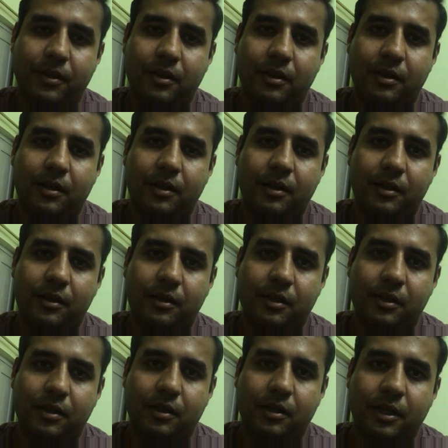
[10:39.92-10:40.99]
uh,
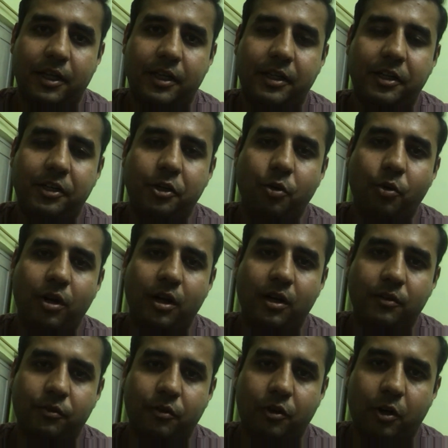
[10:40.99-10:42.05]
uh, i did yoga
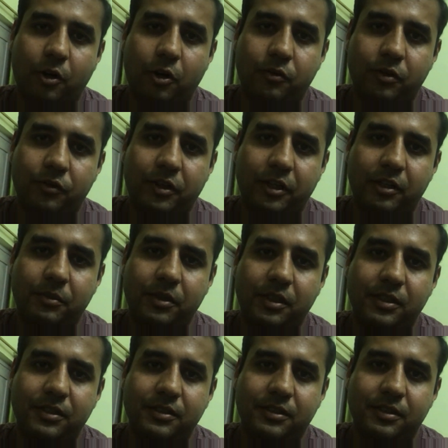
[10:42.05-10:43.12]
for around 15
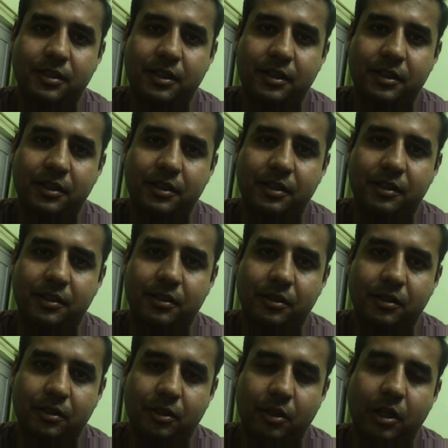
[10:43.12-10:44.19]
minutes and
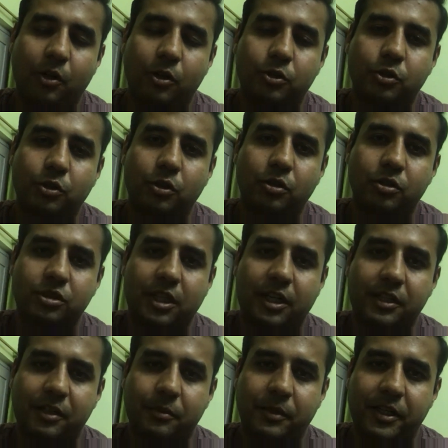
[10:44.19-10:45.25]
i also
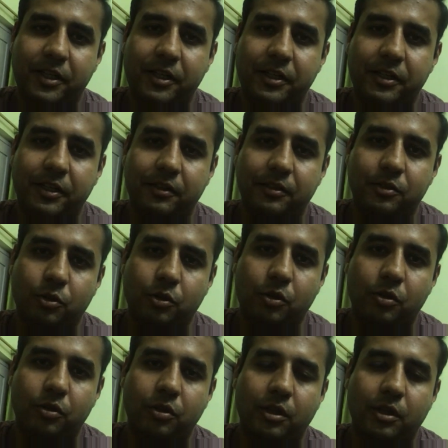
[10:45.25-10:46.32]
started meditating
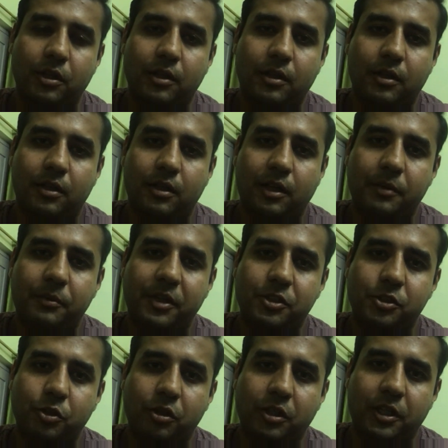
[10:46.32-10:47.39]
so i
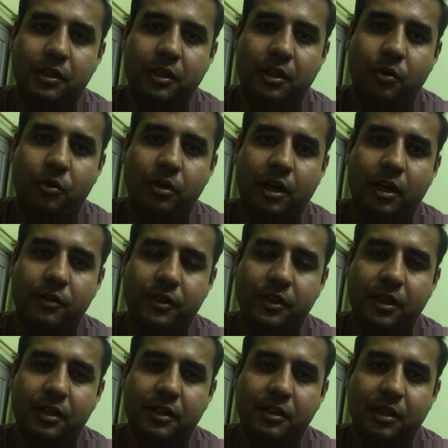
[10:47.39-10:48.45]
made sure that around half
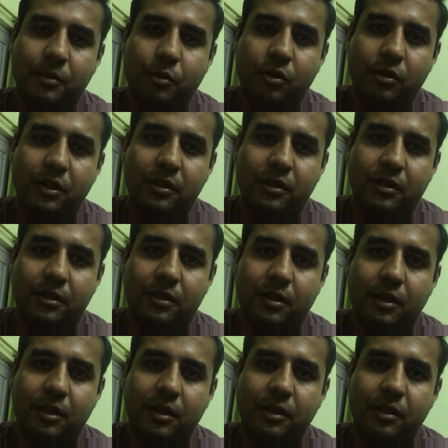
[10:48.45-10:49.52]
an hour in the morning
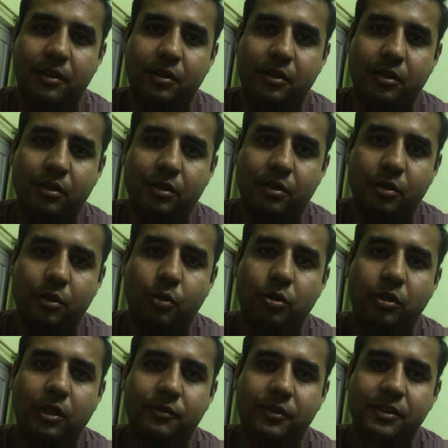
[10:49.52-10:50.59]
i do
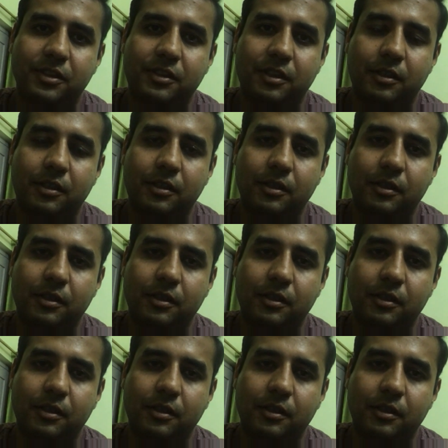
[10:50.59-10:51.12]
the physical